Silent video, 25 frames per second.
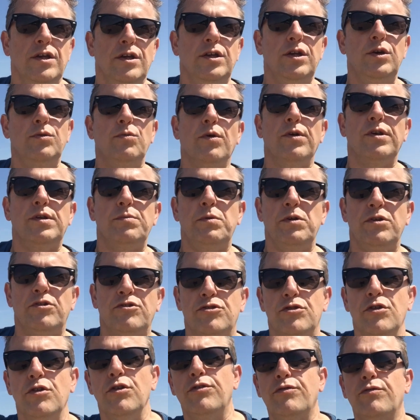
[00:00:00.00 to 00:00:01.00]
you want to be
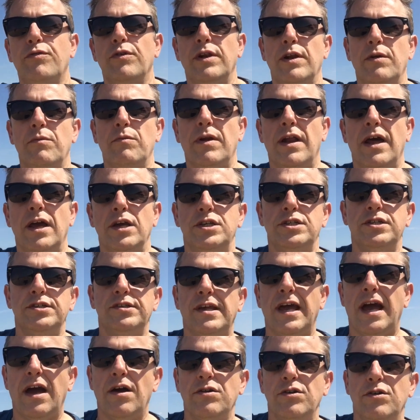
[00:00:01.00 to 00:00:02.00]
truthful in relation
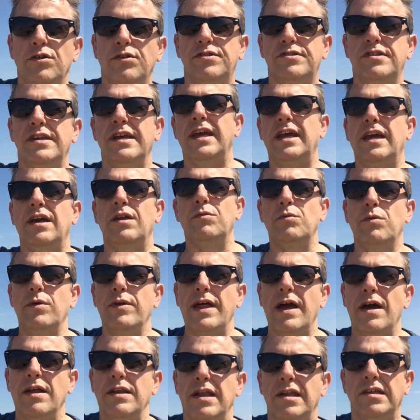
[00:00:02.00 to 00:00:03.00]
to how you see it
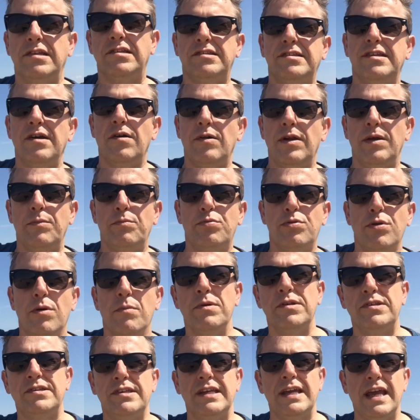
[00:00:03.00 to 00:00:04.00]
without necessarily
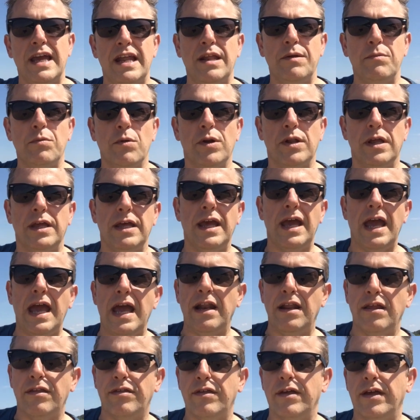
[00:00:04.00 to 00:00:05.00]
promising anybody
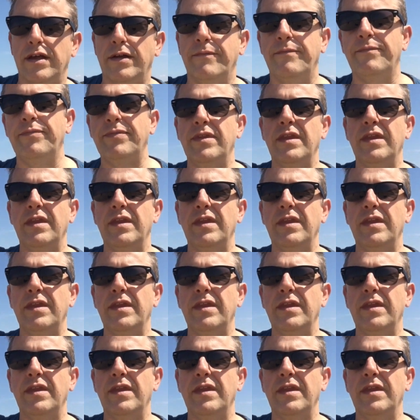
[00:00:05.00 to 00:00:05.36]
anything.